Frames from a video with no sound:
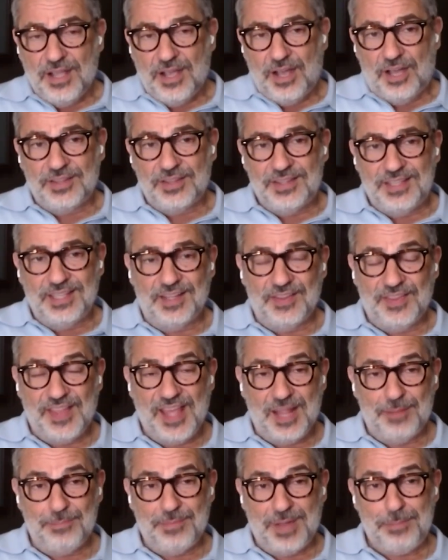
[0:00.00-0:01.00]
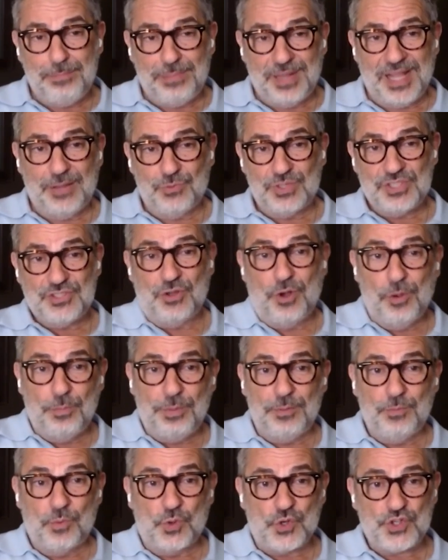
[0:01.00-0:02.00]
until then, my plan was to
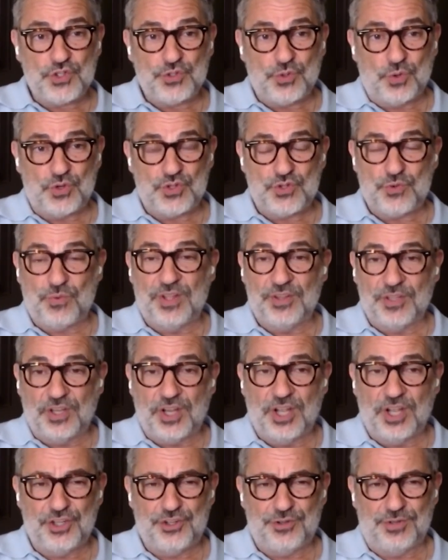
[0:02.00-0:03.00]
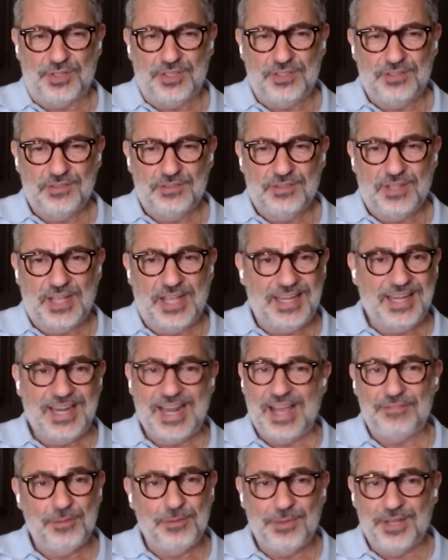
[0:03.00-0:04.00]
open more stores around the country. I didn't
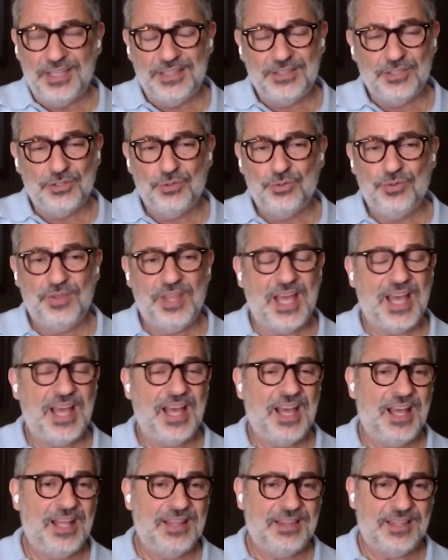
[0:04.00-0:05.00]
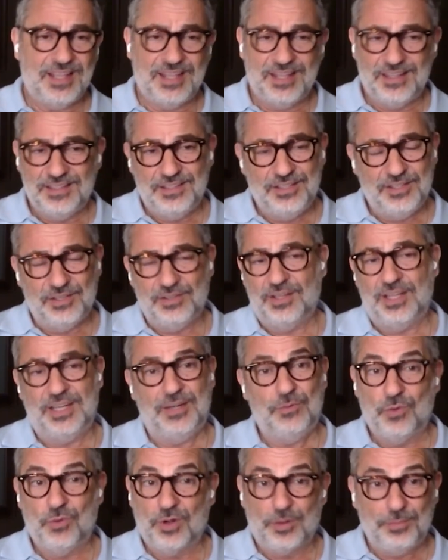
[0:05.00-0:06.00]
have the money to do that. I
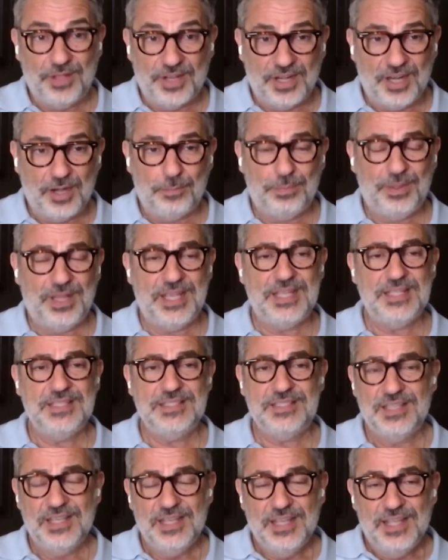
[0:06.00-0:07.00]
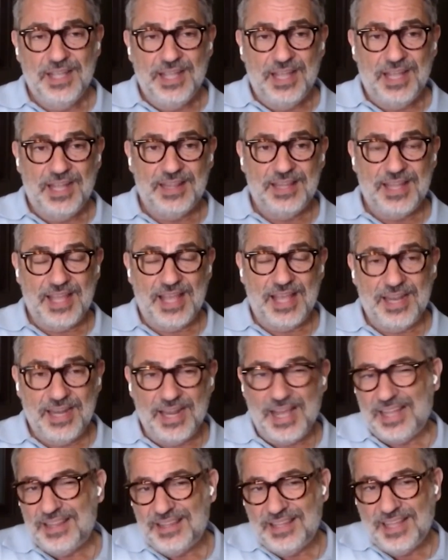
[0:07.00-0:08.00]
didn't want to be on airplanes. And then
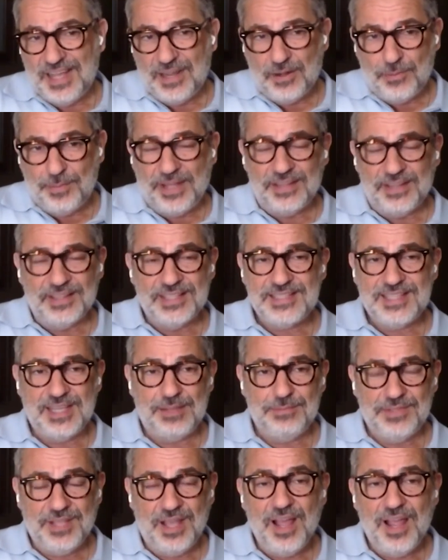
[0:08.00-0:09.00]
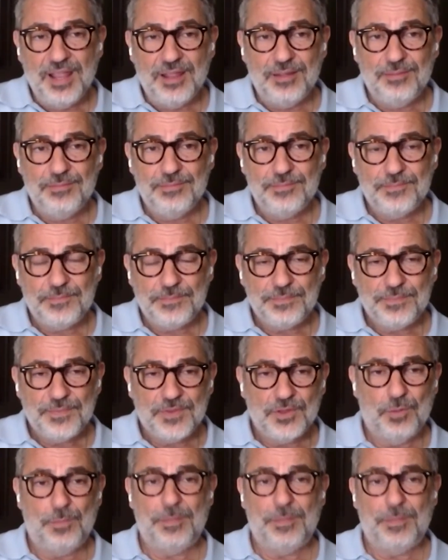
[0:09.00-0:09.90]
at about the same time, the